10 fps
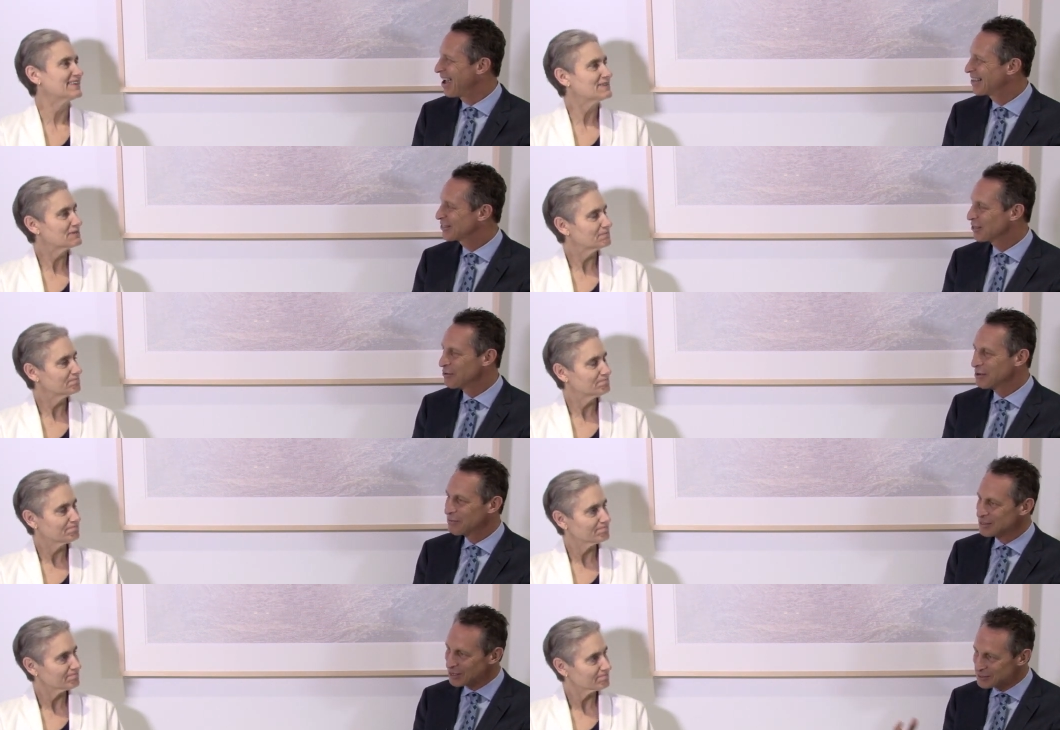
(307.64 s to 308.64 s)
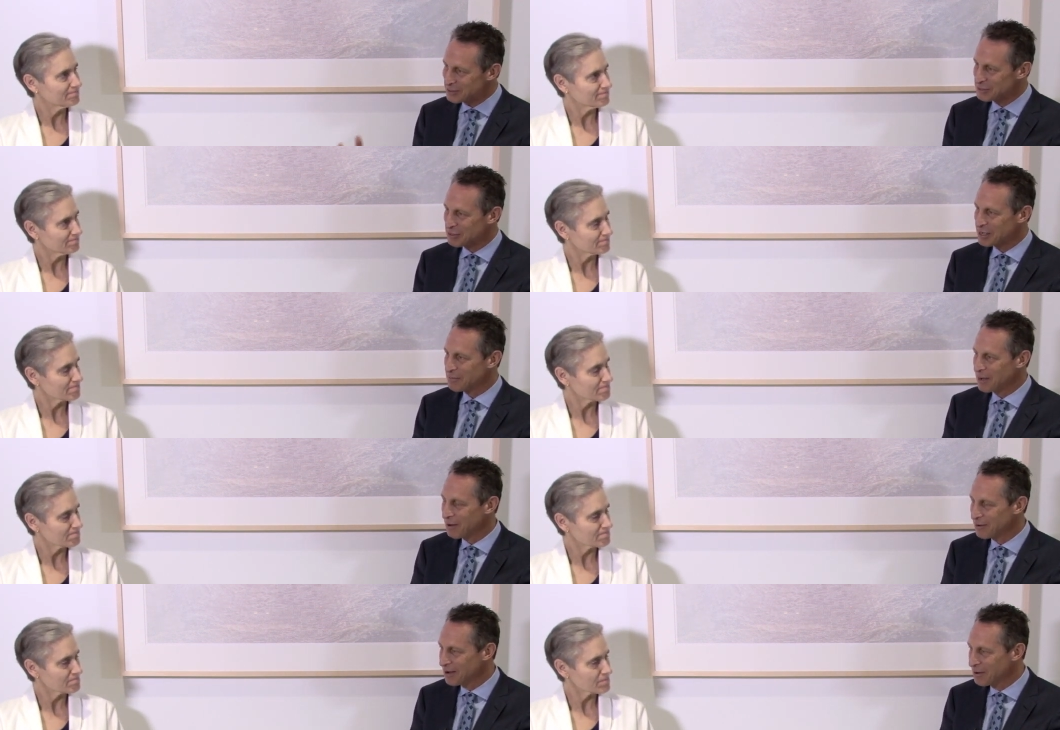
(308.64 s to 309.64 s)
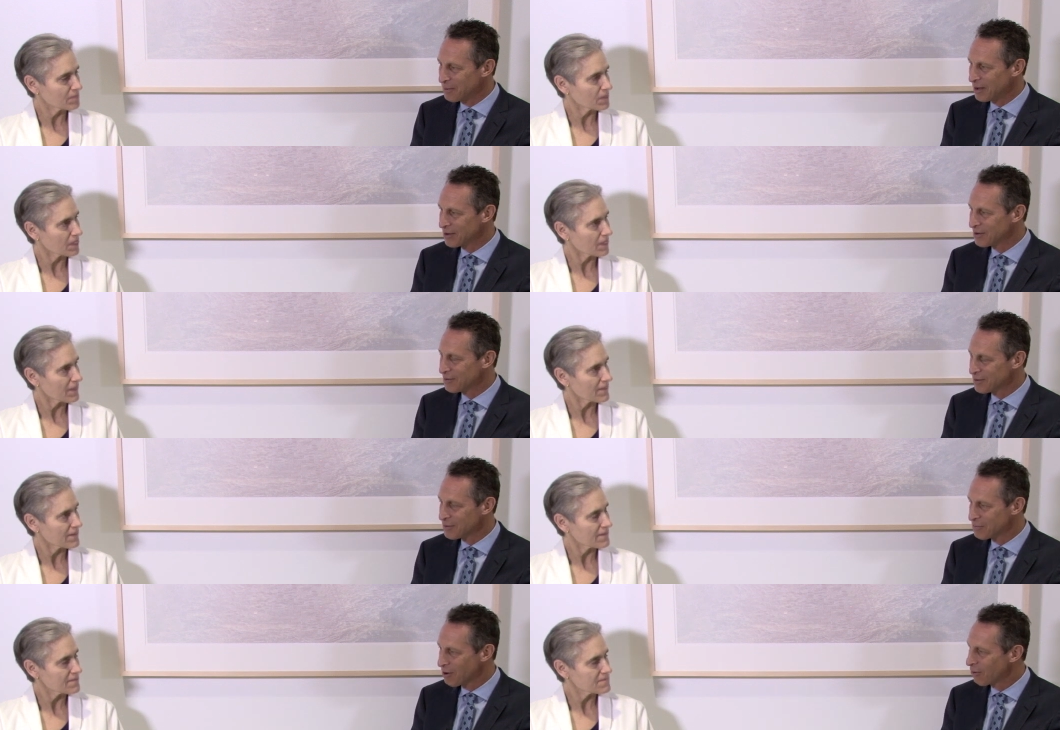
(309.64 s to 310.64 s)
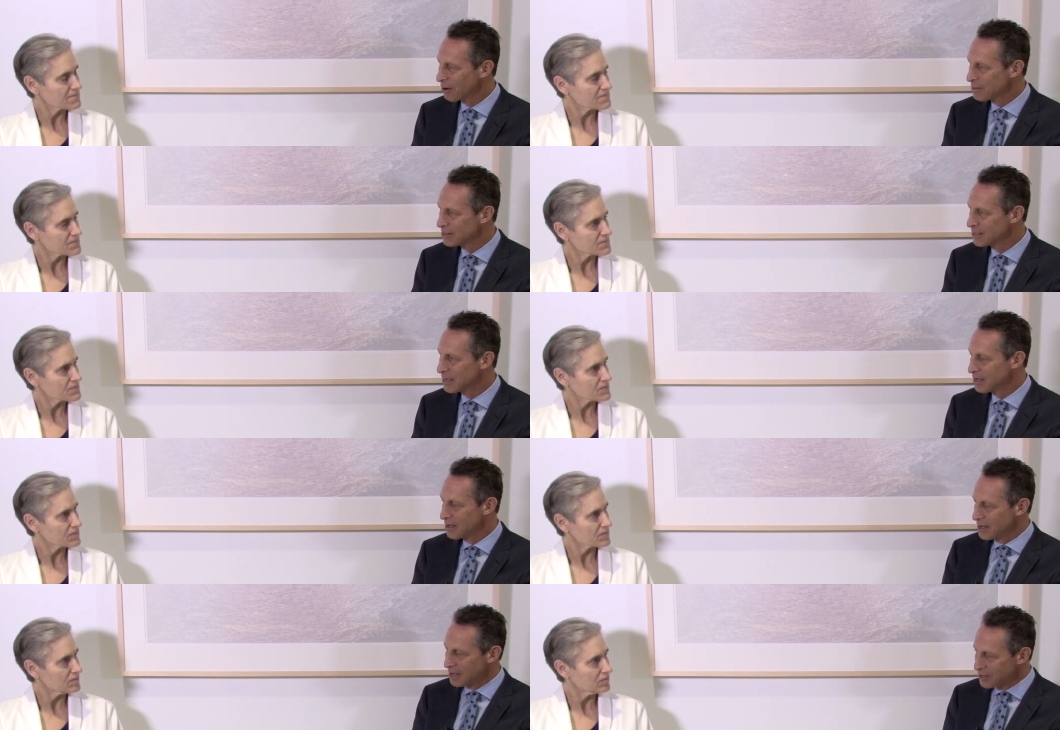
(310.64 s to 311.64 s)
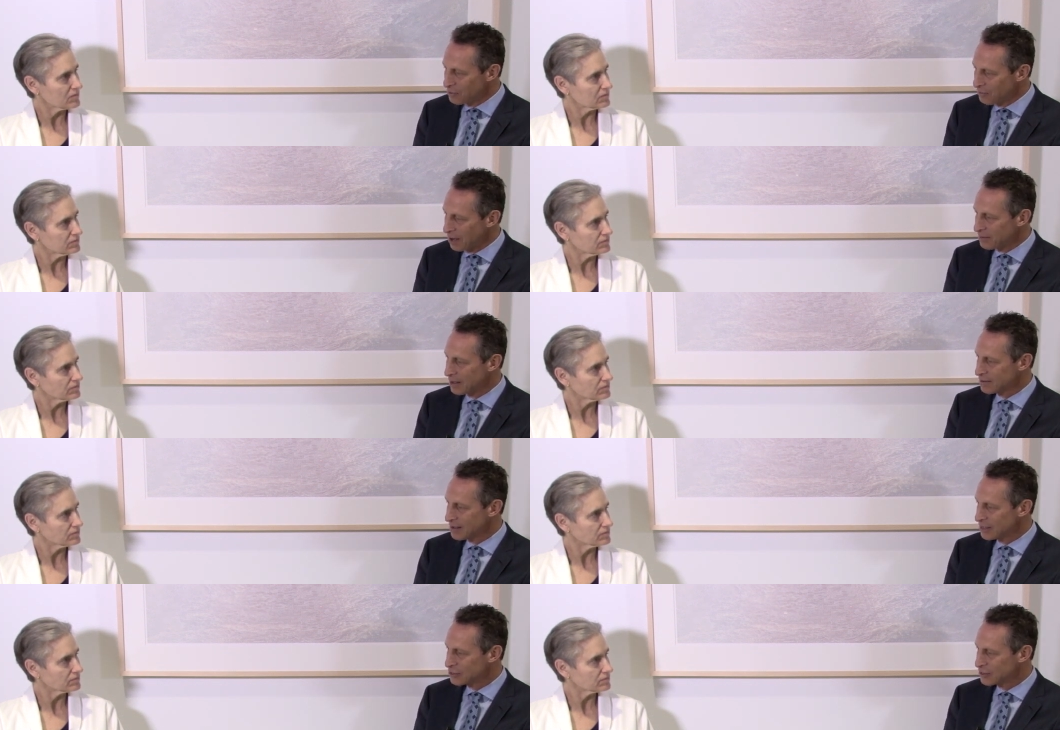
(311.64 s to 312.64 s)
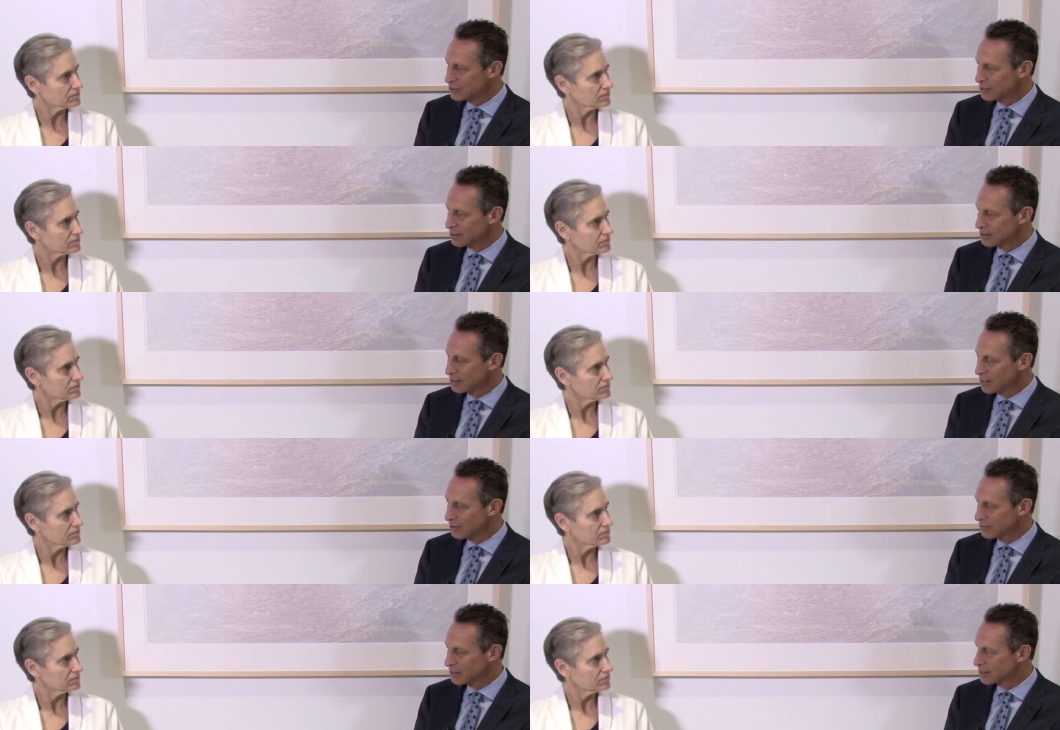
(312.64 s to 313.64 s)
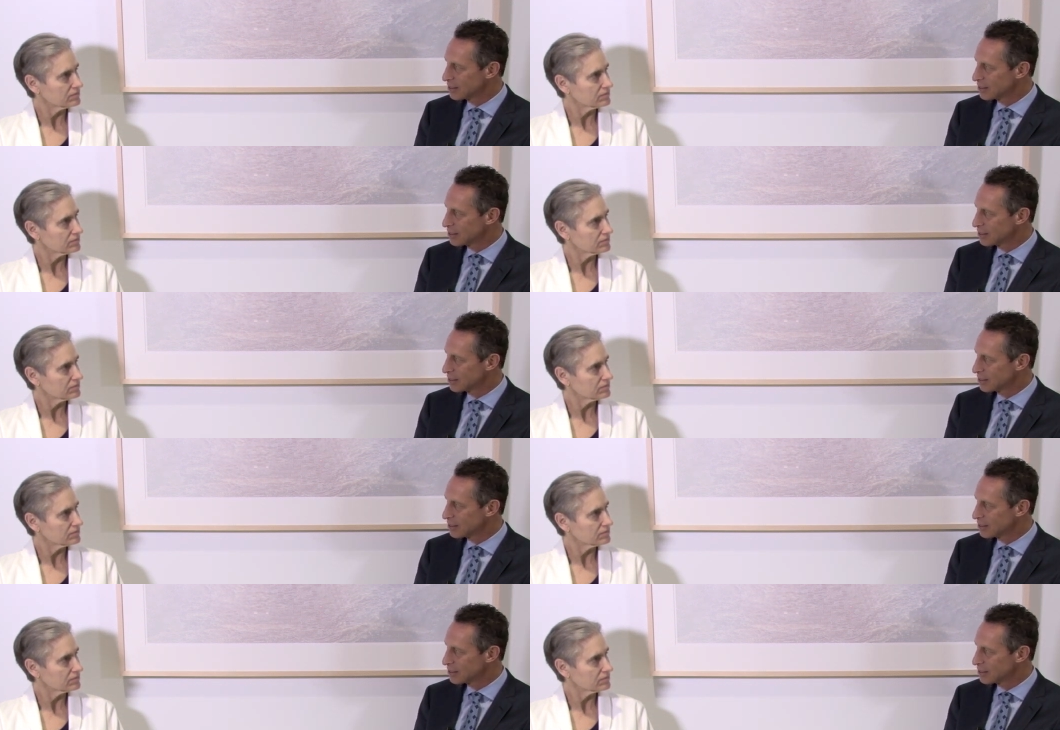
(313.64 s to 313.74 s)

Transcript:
Speaker 1: And so what's also interesting about about your your program is that you found that it's not just you know the